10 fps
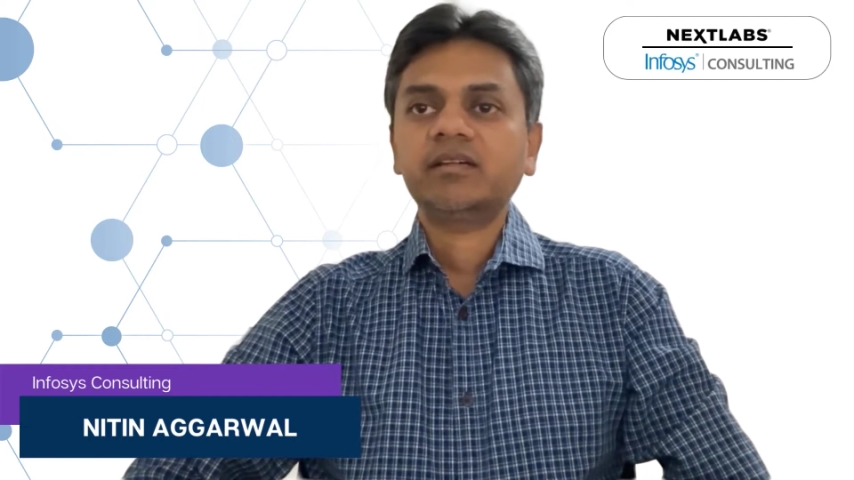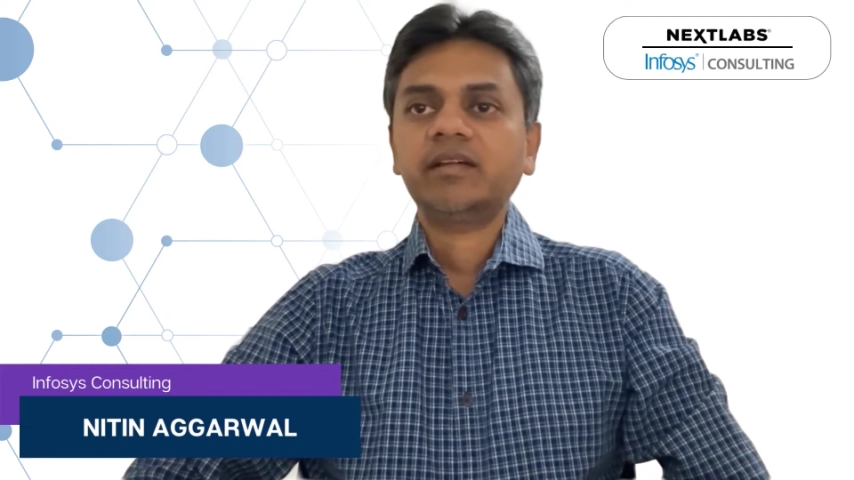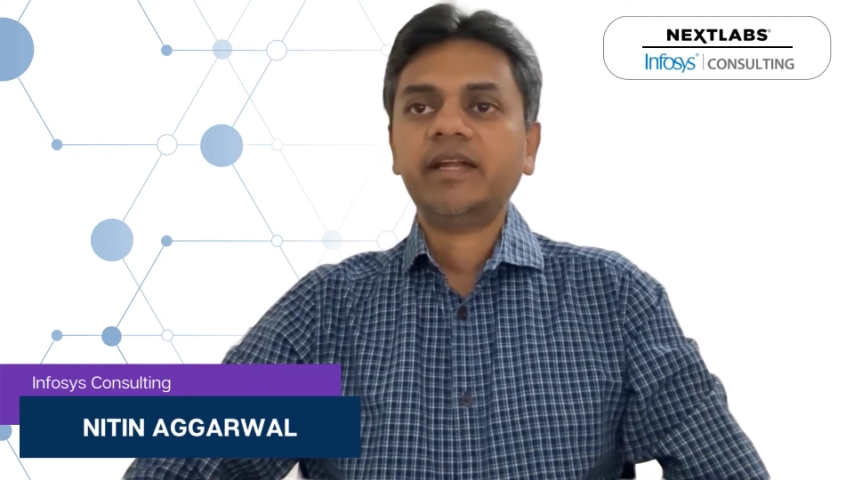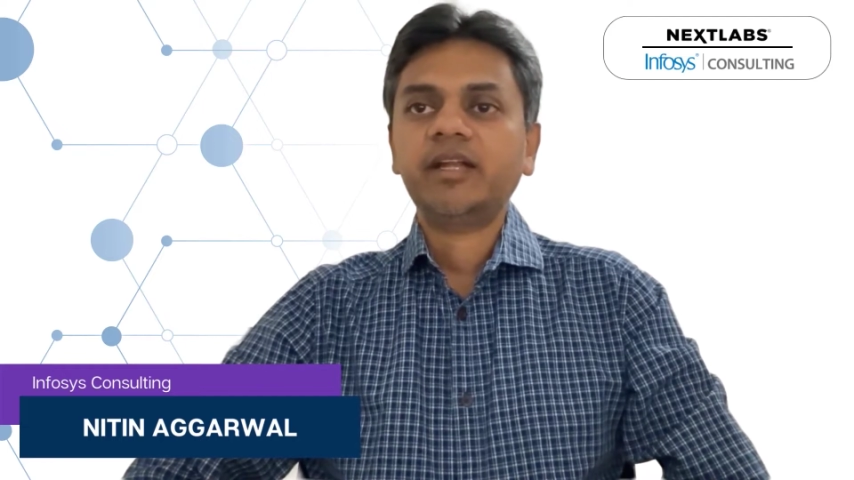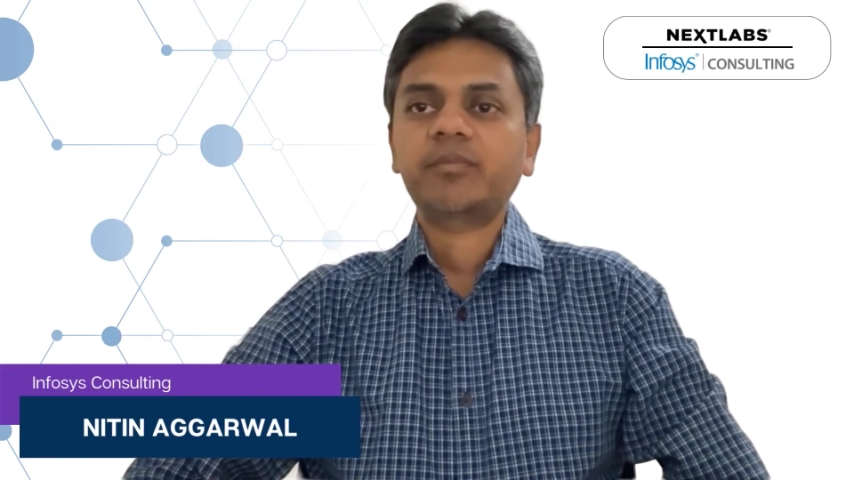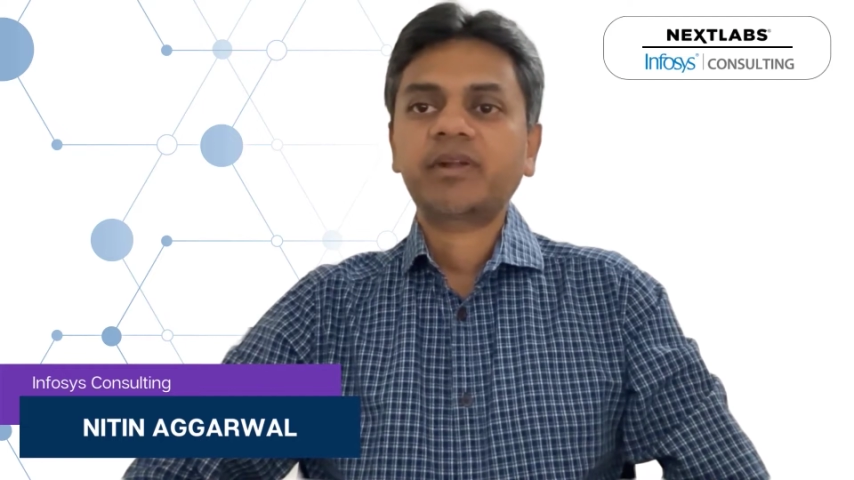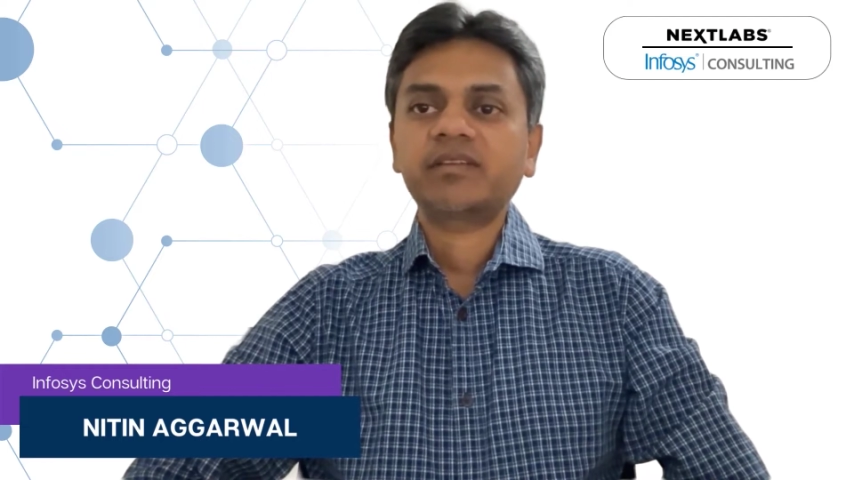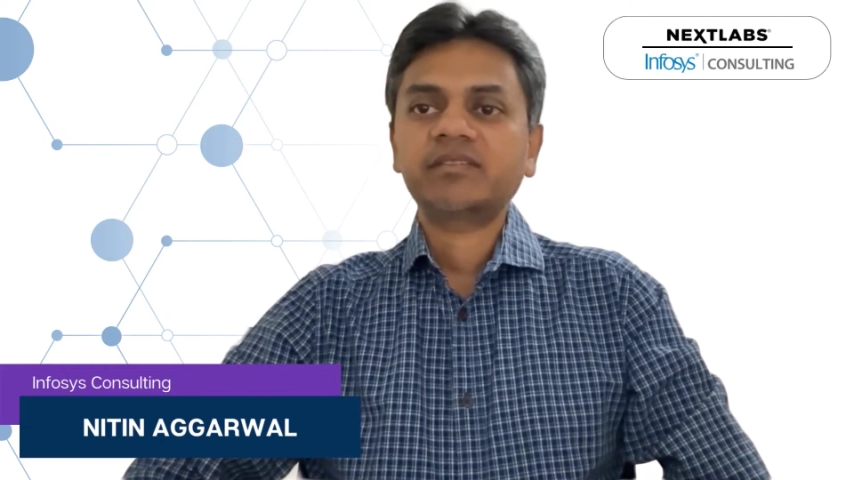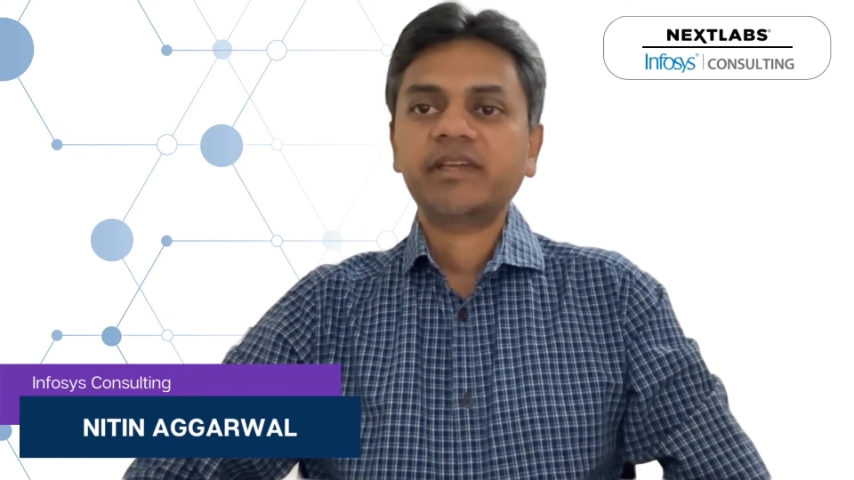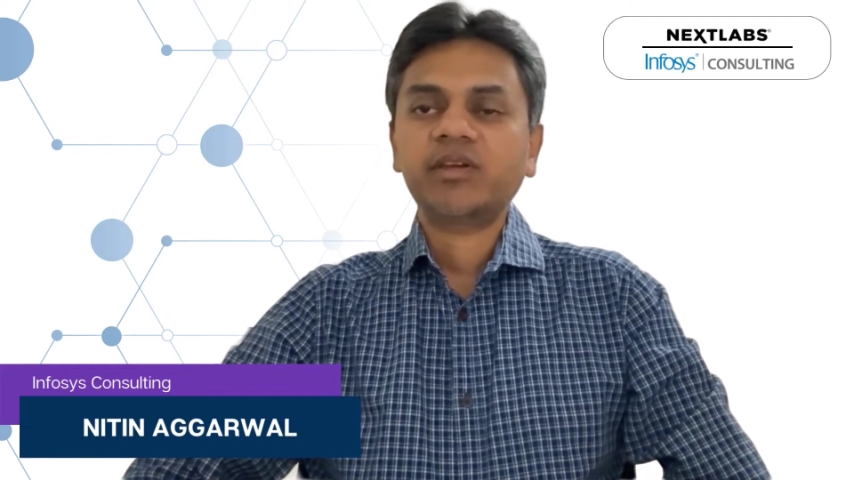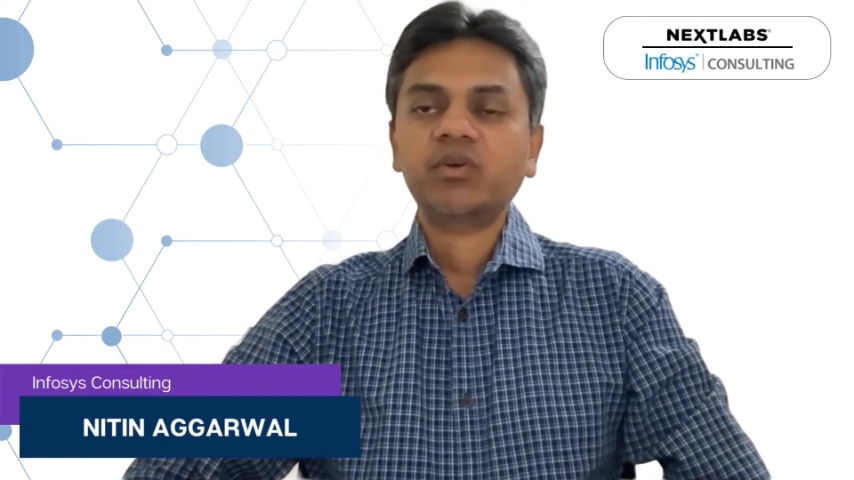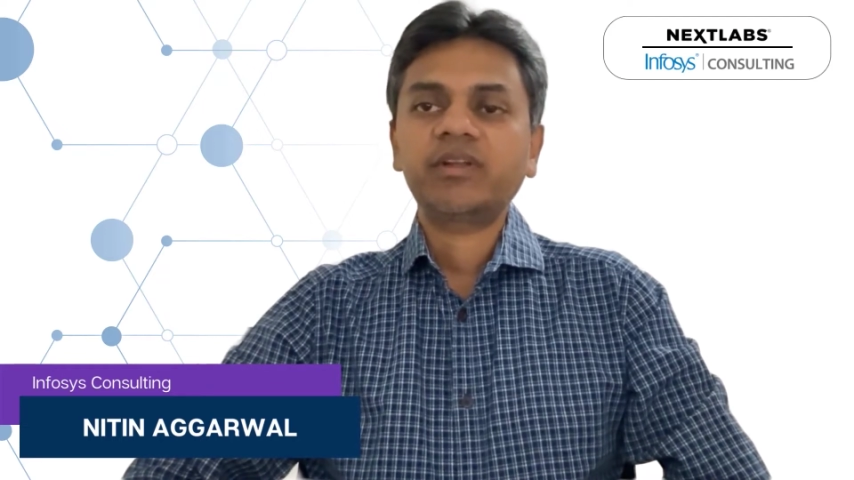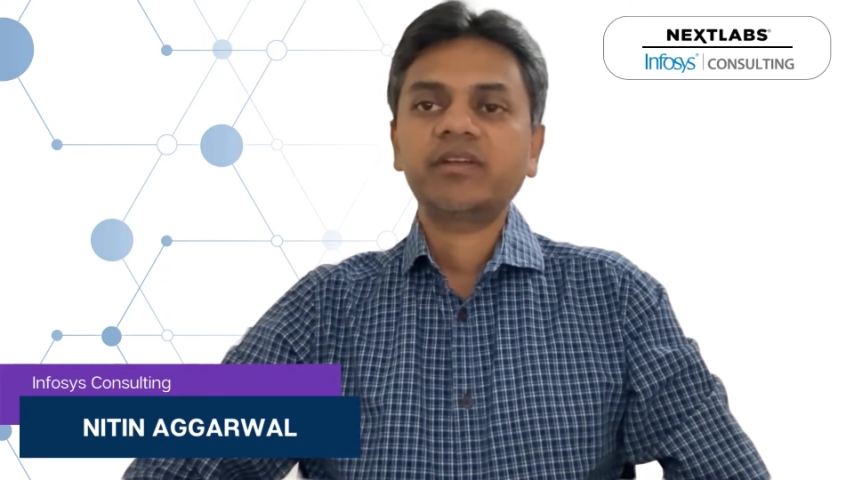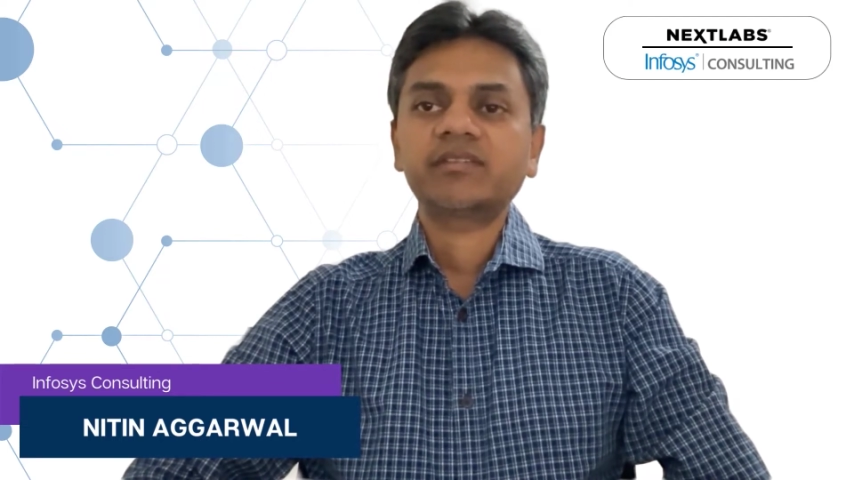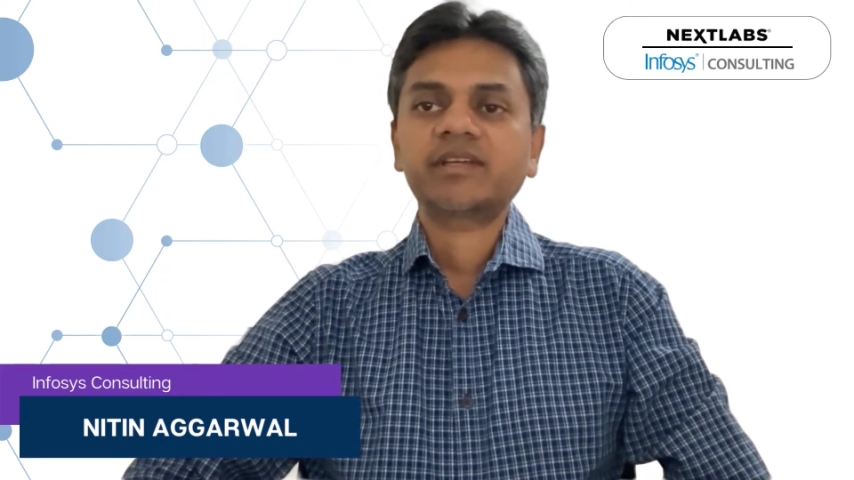enterprise security risk